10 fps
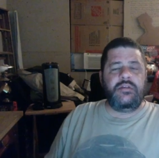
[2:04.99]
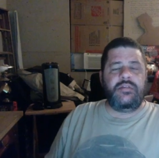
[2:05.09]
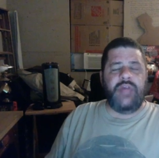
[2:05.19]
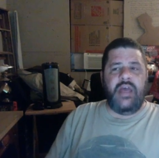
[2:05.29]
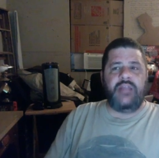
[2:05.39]

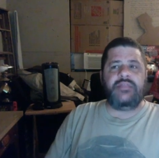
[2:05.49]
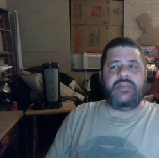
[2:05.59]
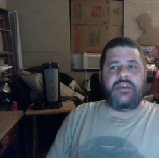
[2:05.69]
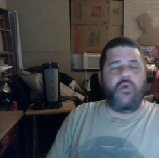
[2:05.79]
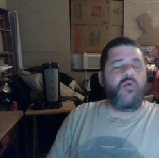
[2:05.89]
that
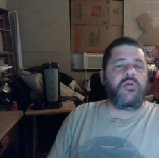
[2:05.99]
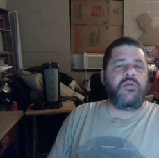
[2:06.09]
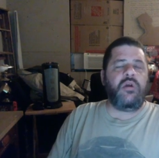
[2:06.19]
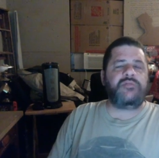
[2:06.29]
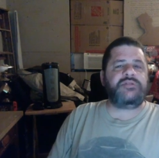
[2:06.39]
the order
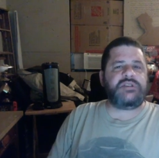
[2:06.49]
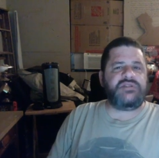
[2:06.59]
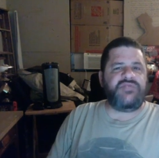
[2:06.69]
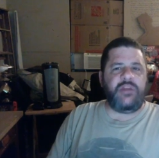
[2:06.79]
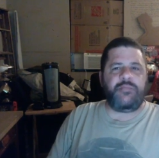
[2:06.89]
of six
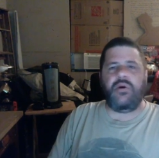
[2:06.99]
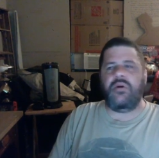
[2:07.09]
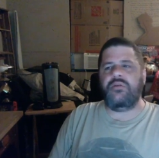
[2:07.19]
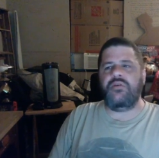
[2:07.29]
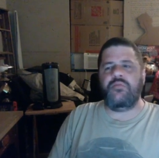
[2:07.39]
feet
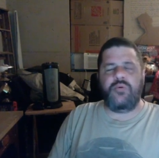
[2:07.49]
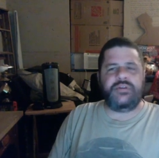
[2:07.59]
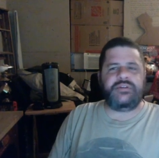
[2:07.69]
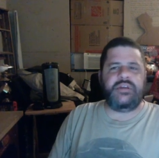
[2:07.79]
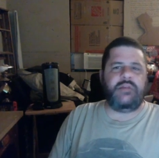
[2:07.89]
apart, no more
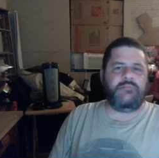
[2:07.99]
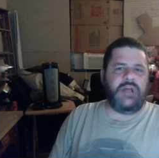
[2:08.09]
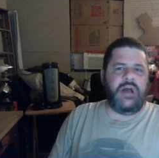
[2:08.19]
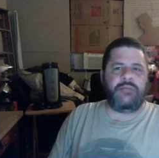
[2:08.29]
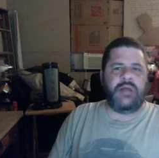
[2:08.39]
than 10,
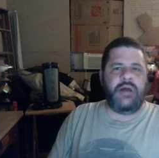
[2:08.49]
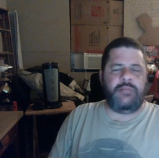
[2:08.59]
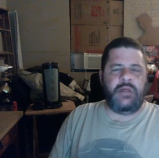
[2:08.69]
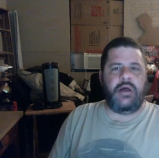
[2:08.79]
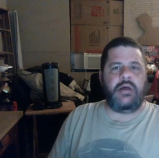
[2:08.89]
blah, blah,
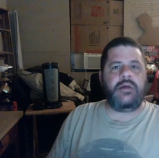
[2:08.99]
blah.